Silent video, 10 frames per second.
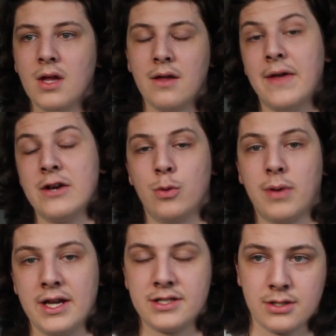they do
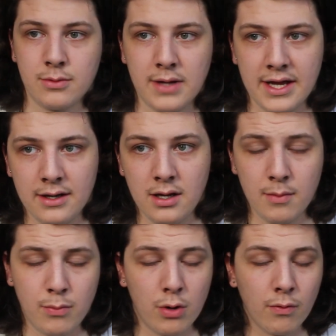still play an
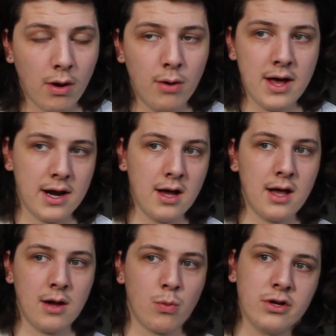important role, and
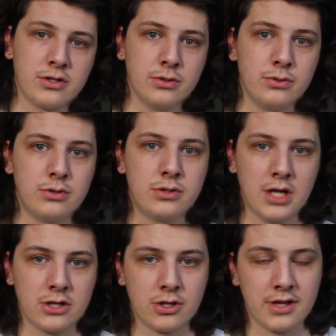I want to
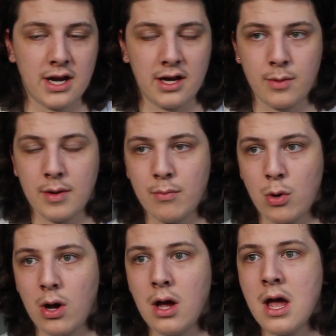touch on that a little bit
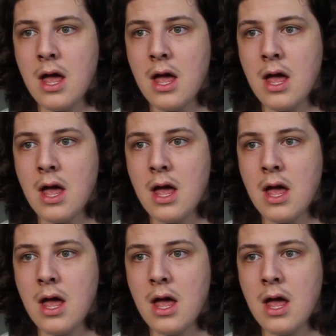more.